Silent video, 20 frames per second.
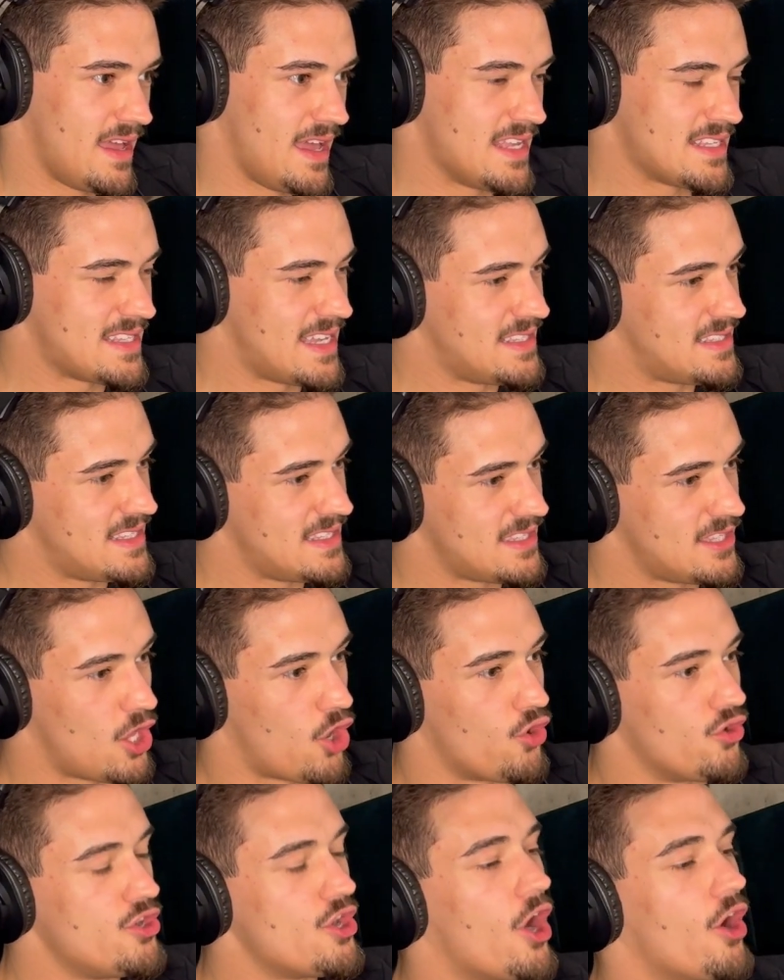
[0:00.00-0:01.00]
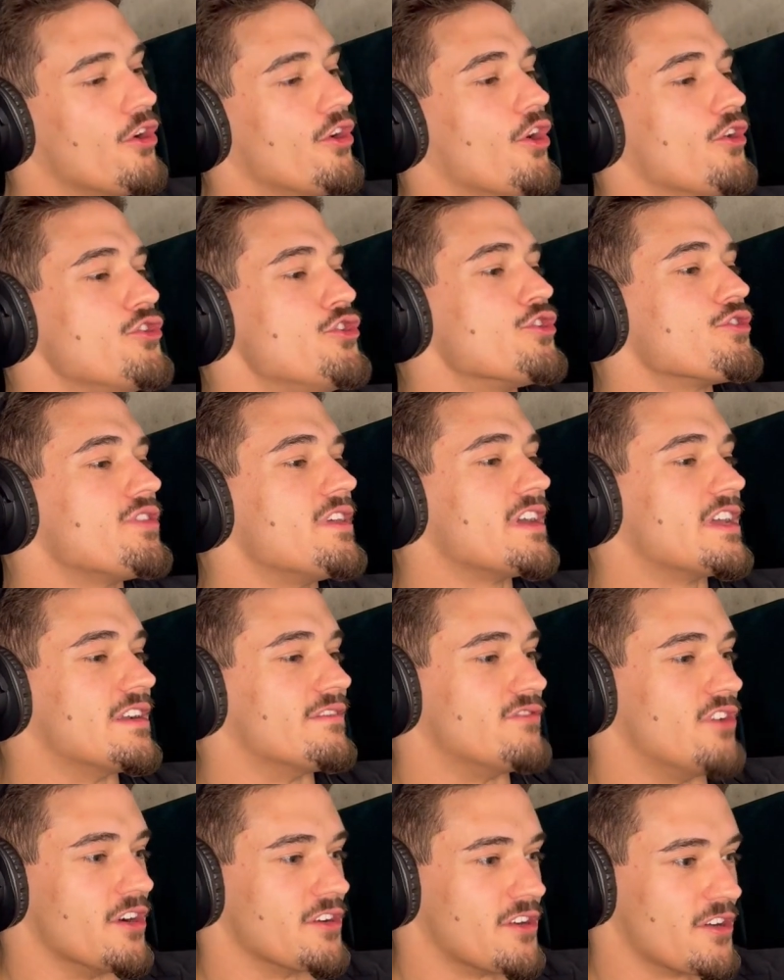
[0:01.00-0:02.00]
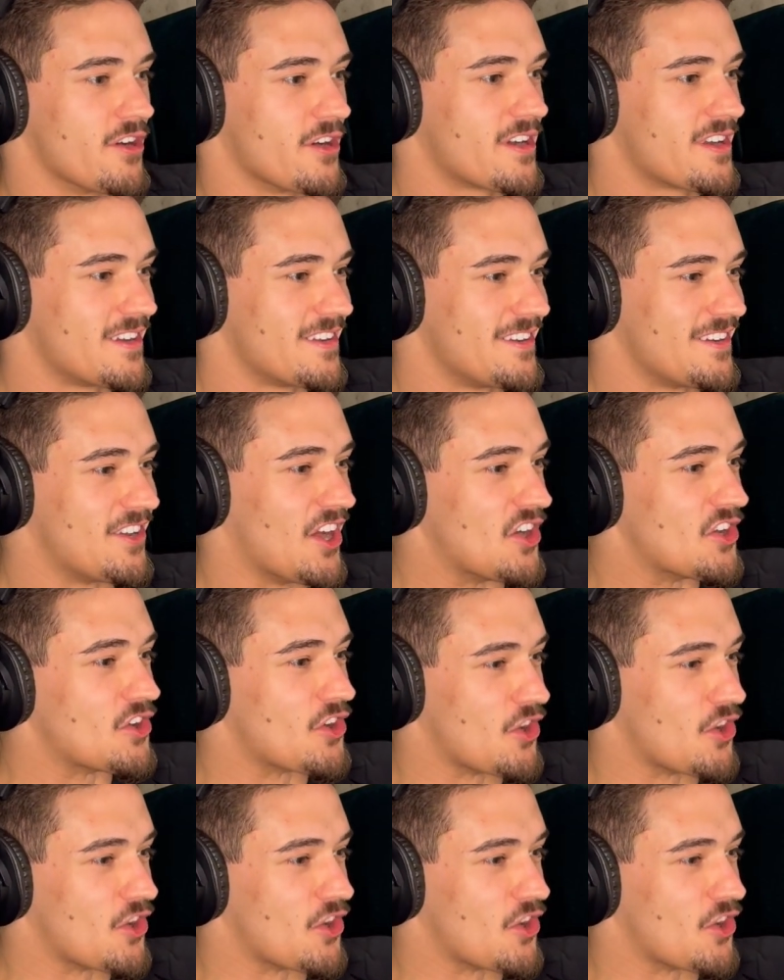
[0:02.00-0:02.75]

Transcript: Is 19? No. You're thinking of Dunkirk. Dunkirk.